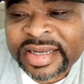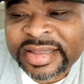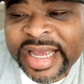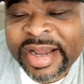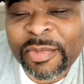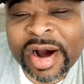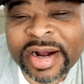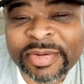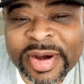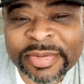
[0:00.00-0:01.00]
they can
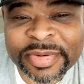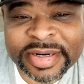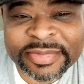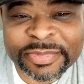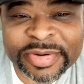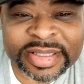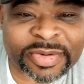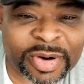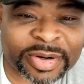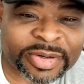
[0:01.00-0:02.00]
walk away with it with a
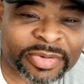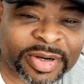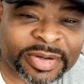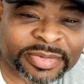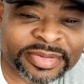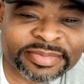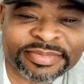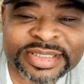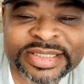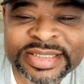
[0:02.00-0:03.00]

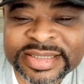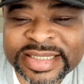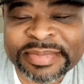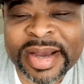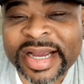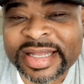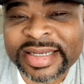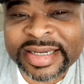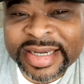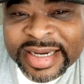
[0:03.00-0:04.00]
quote-unquote
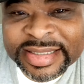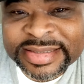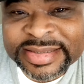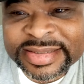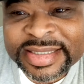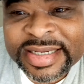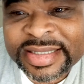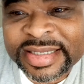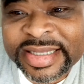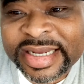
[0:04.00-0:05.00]
semi-clean conscience,
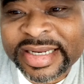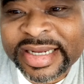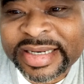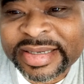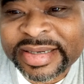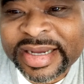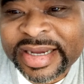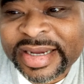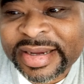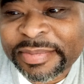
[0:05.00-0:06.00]
that they didn't
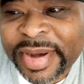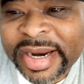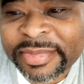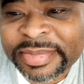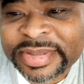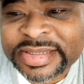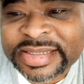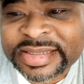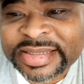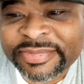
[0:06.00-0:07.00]
bankrupt this
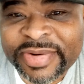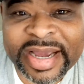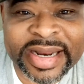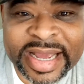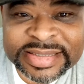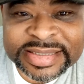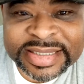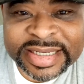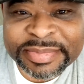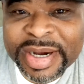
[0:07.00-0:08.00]
sister
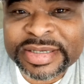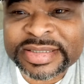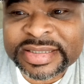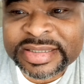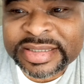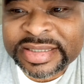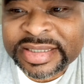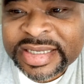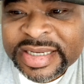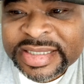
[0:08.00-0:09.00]
financially, emotionally,
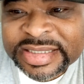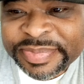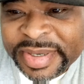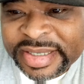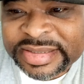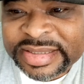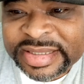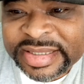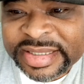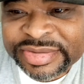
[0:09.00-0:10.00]

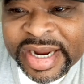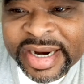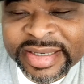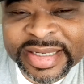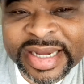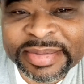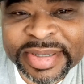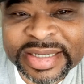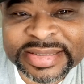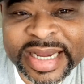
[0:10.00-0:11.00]
spiritually, and drag her down
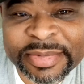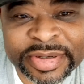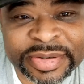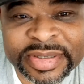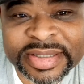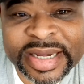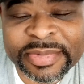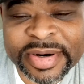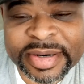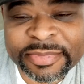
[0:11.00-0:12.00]
because they knew that they
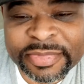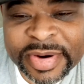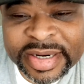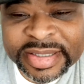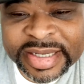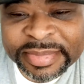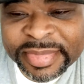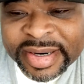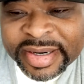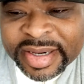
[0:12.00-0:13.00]
weren't ready to get
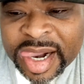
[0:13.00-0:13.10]
married.